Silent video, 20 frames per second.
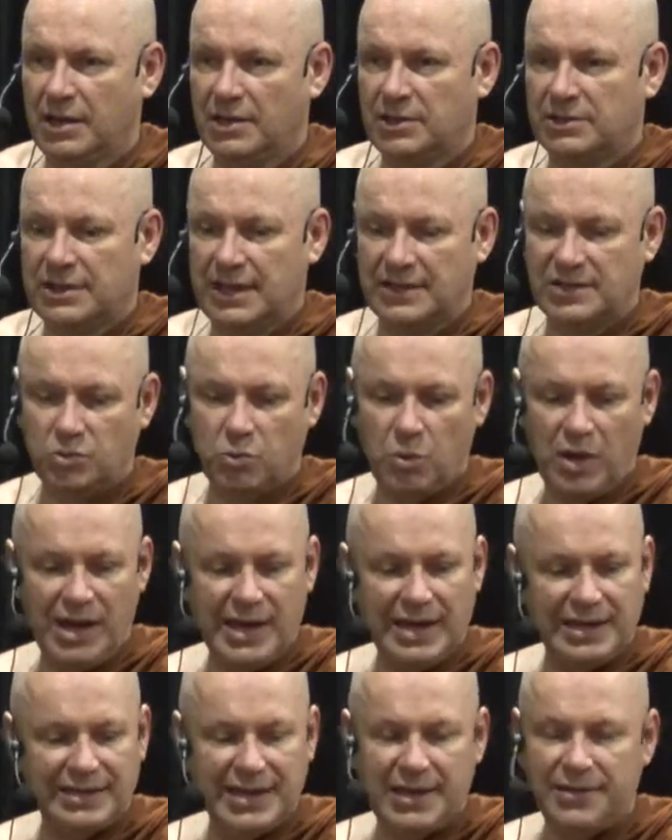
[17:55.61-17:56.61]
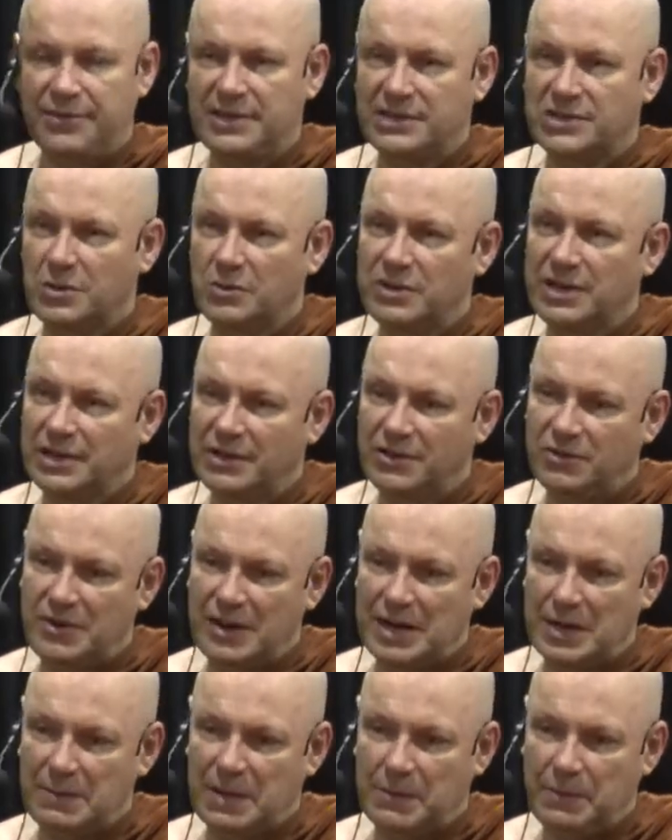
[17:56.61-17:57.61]
So that's why death is so
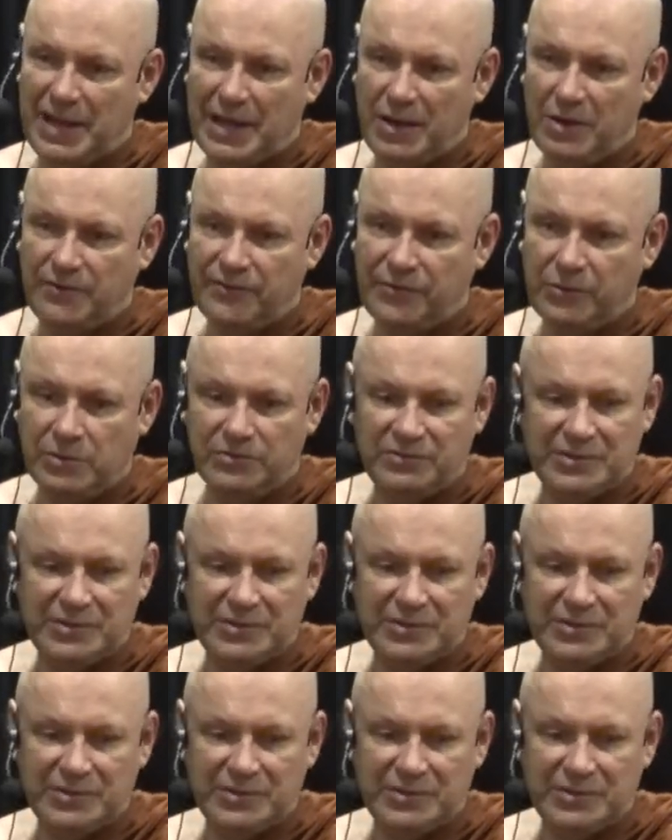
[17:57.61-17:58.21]
incredibly powerful.